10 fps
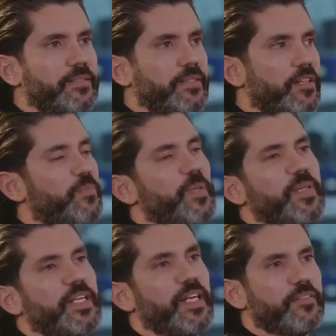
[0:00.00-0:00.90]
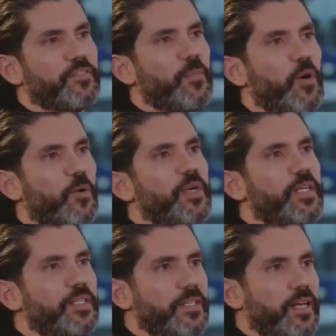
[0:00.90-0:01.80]
a lot of people, again, from home,
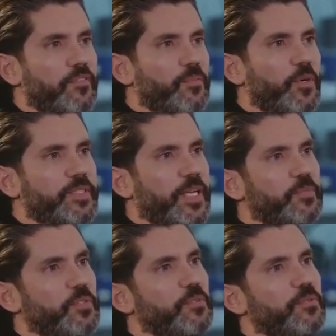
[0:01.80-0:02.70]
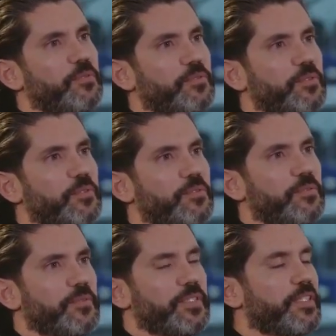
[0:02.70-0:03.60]
have more time to
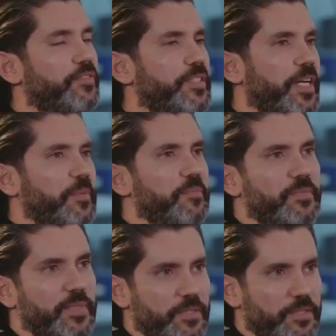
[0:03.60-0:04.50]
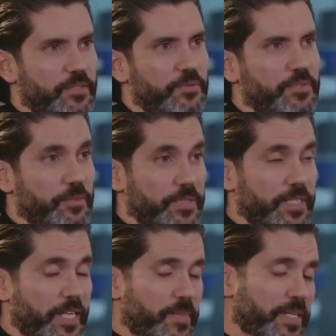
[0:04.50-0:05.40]
in their free time
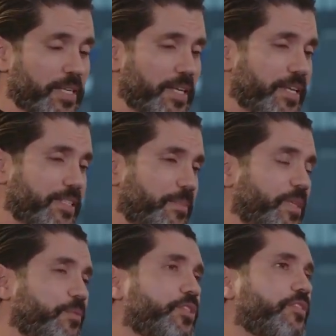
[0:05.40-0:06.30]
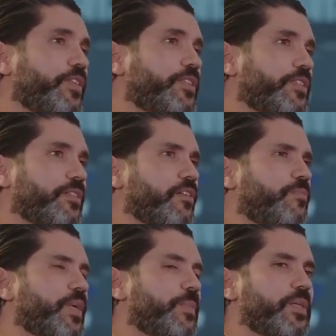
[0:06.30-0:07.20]
using gaming. Something which is of interest, a lot
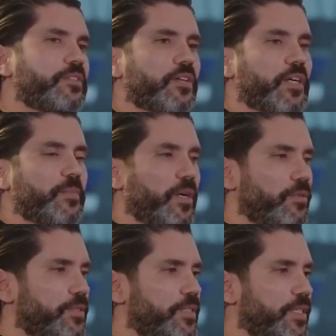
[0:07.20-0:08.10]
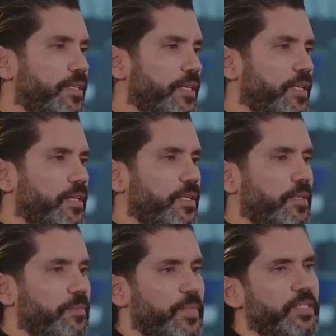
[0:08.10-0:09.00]
of people talk about
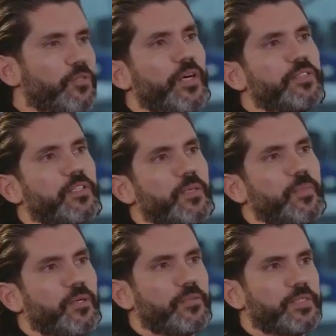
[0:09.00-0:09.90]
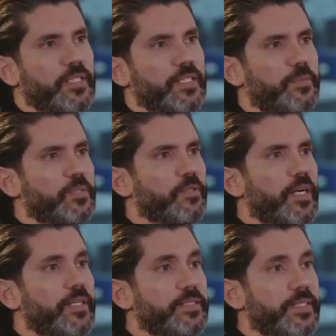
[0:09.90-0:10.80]
Bitcoin, talk about
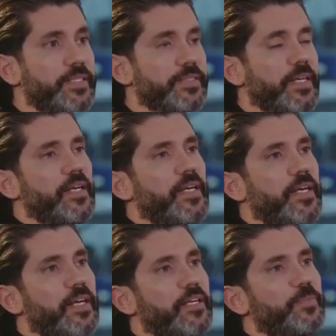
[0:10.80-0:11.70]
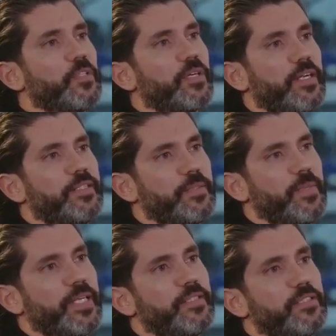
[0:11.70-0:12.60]
cryptocurrencies. Cryptocurrency
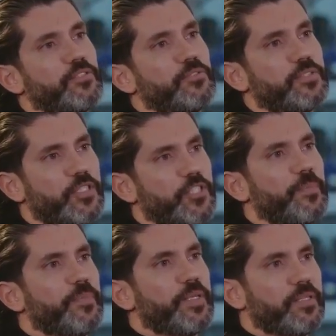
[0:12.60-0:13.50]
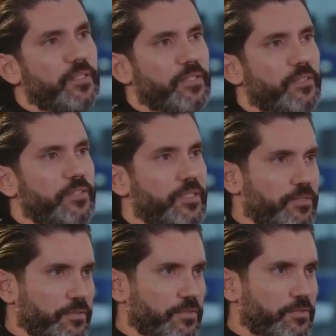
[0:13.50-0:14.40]
miners use their chip in order
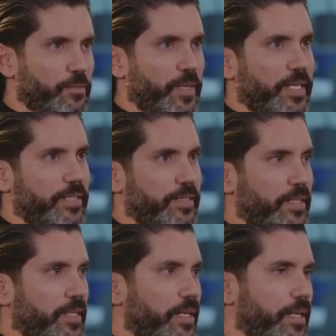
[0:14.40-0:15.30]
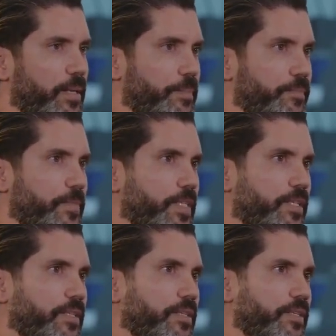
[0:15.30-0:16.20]
to mine
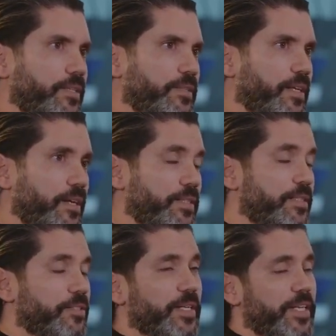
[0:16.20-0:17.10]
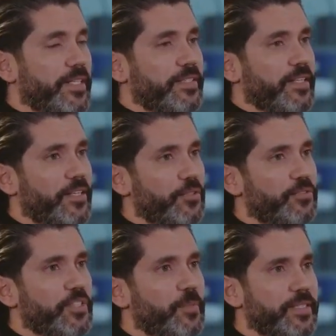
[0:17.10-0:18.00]
the currency. So again, a
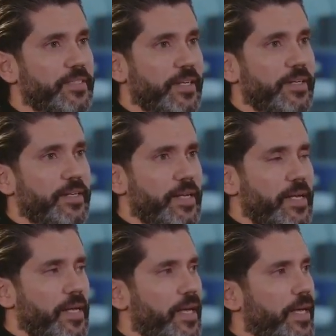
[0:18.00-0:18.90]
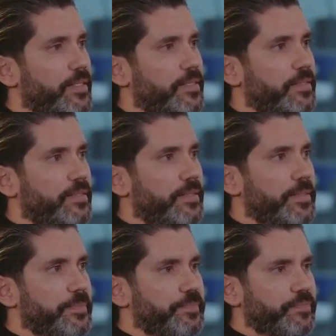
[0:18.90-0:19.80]
huge demand there. And
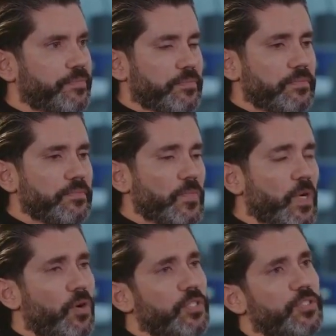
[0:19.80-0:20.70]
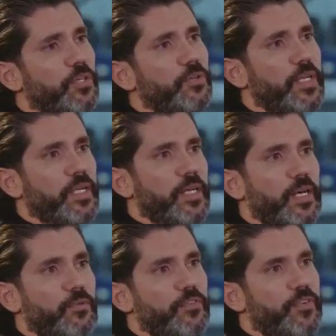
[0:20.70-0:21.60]
also,
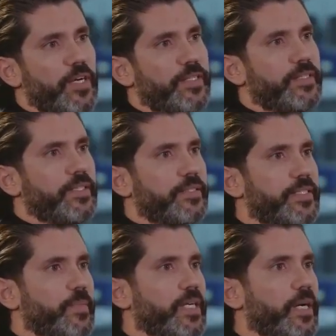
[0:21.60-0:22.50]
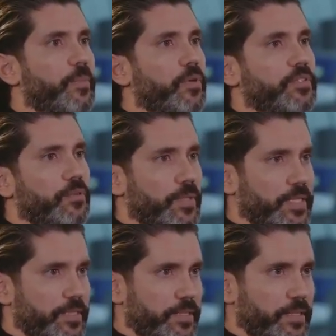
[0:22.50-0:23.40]
we've heard that they're teaming up also
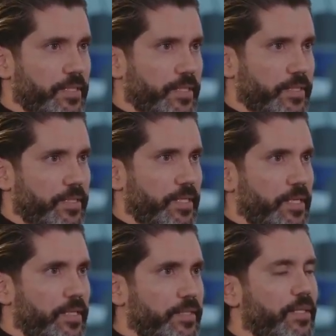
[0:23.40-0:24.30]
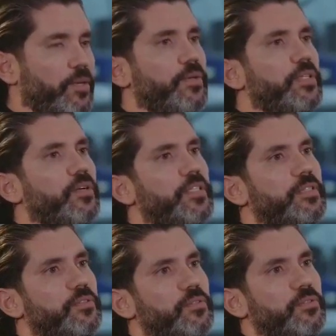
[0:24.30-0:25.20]
with NEO in
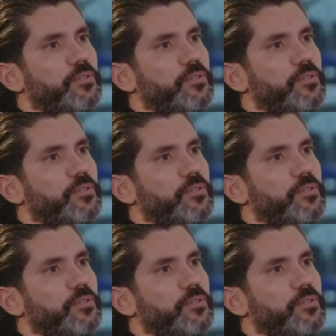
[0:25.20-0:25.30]
order to